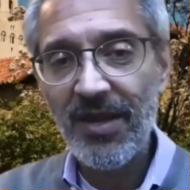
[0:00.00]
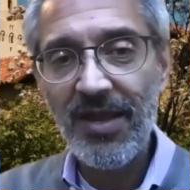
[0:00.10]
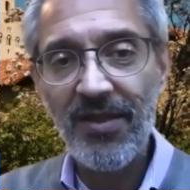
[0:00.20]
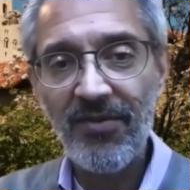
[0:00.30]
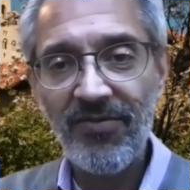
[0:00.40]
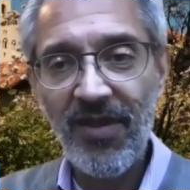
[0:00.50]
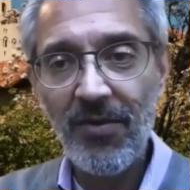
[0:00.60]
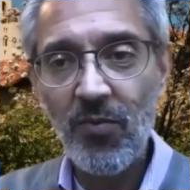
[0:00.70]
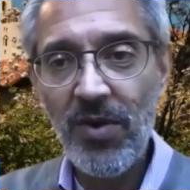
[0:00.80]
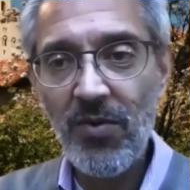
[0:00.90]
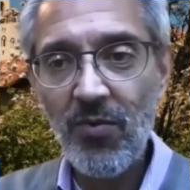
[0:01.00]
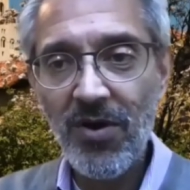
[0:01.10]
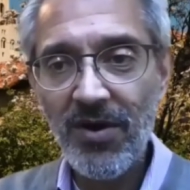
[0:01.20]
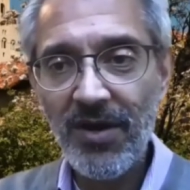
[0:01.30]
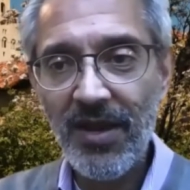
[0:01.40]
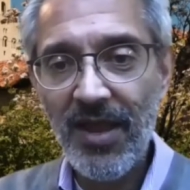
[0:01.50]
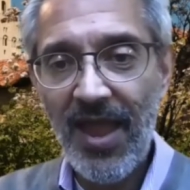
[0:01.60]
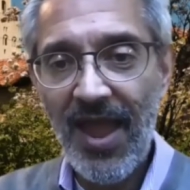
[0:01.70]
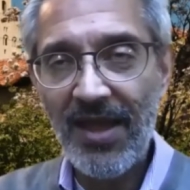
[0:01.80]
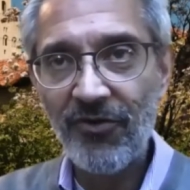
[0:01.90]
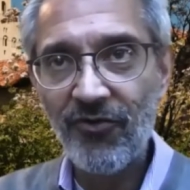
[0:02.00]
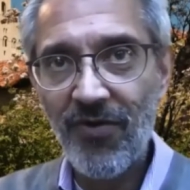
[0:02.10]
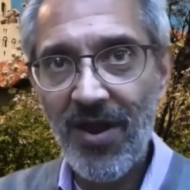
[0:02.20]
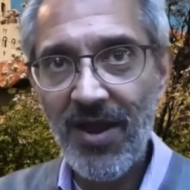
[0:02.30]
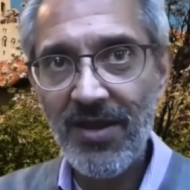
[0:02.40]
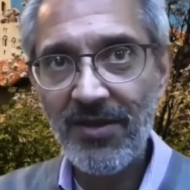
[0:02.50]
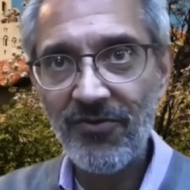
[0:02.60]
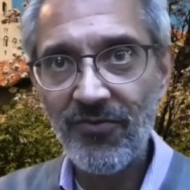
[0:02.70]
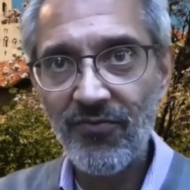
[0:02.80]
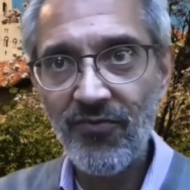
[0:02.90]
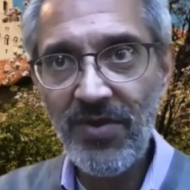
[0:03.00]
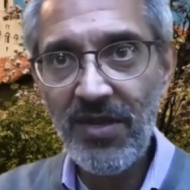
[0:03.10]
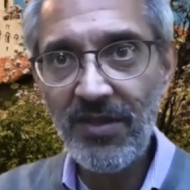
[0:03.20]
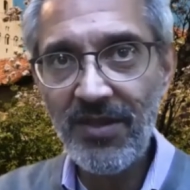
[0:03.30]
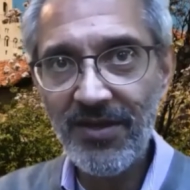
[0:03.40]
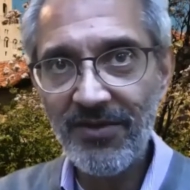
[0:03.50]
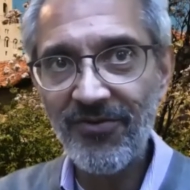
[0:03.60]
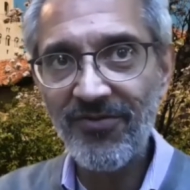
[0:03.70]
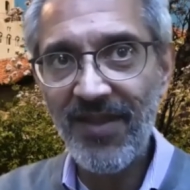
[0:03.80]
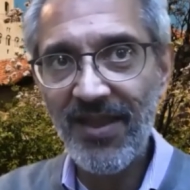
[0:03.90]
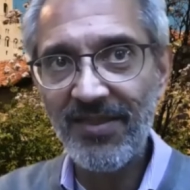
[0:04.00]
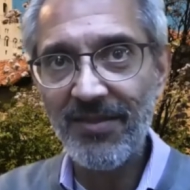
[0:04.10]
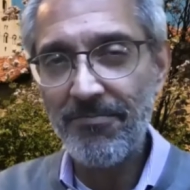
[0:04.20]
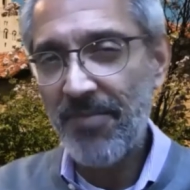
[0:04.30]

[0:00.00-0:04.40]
is that we work at trying to really understand the